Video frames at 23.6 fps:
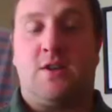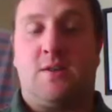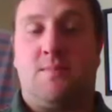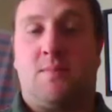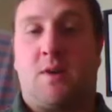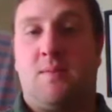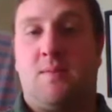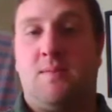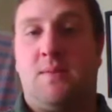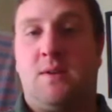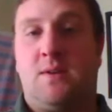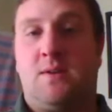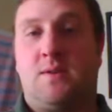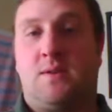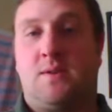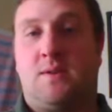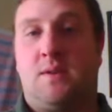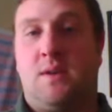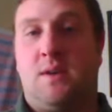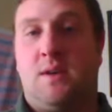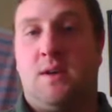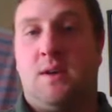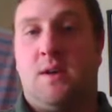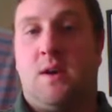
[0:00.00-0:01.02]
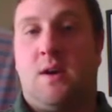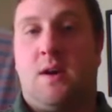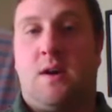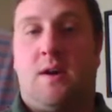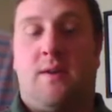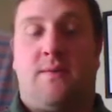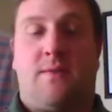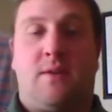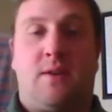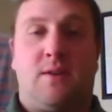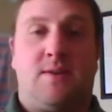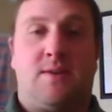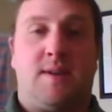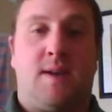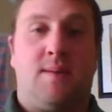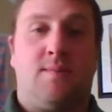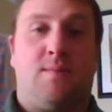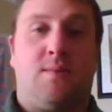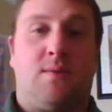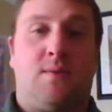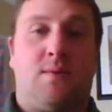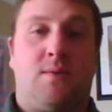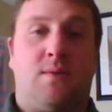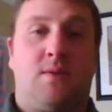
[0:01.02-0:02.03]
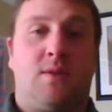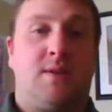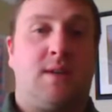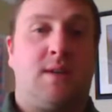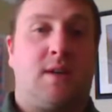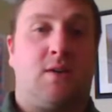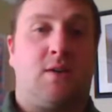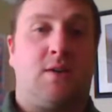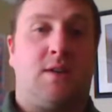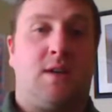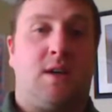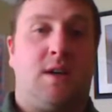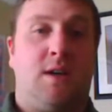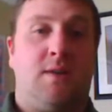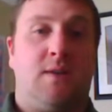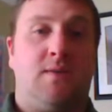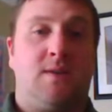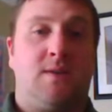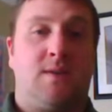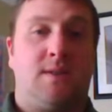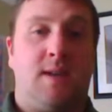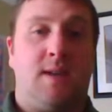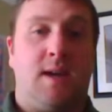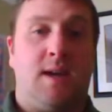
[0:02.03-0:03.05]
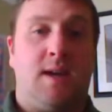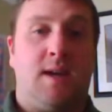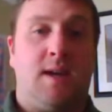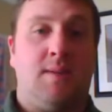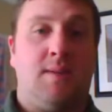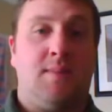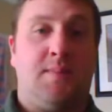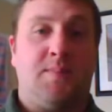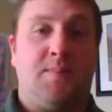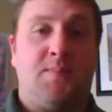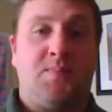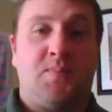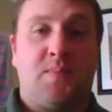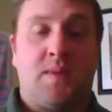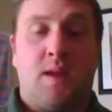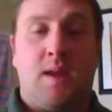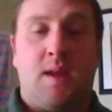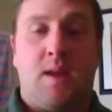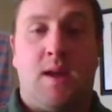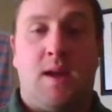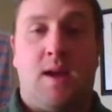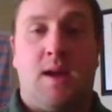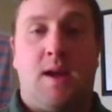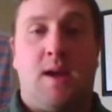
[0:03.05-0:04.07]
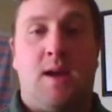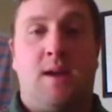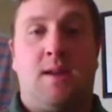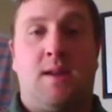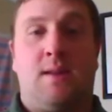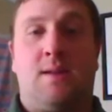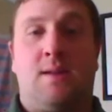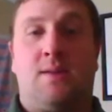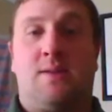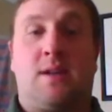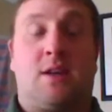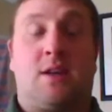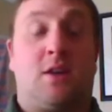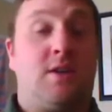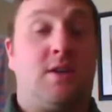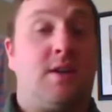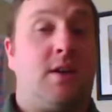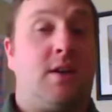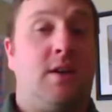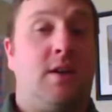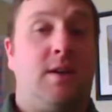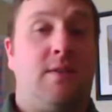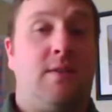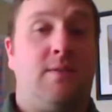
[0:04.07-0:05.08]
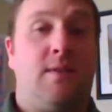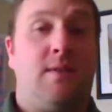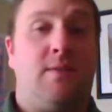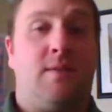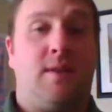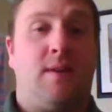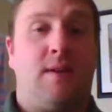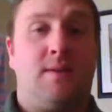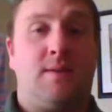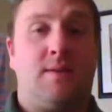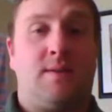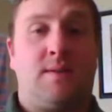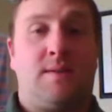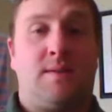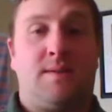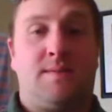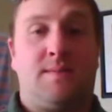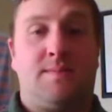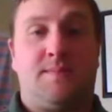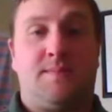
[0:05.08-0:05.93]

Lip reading: departments, for example, the Secretary of State and the Secretary of Defense.